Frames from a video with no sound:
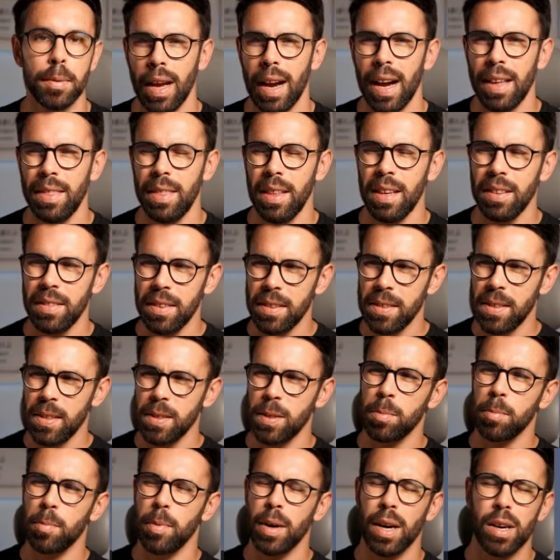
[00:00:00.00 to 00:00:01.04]
I think this is
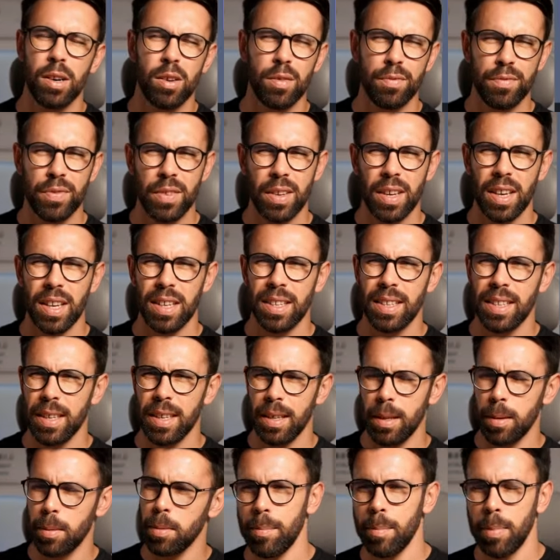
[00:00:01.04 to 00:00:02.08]
part of the
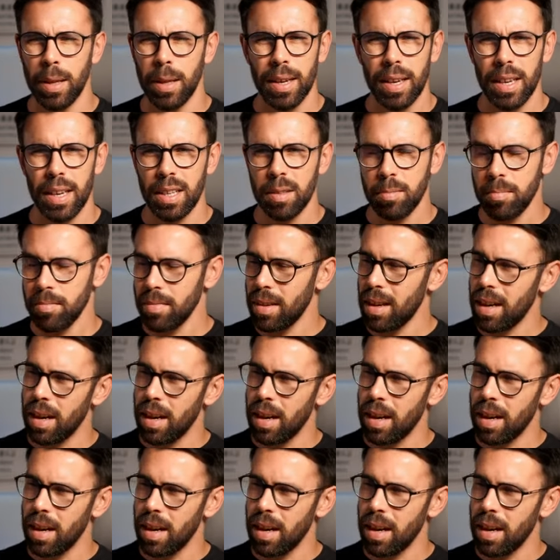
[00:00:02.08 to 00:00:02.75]
GitHub plugin.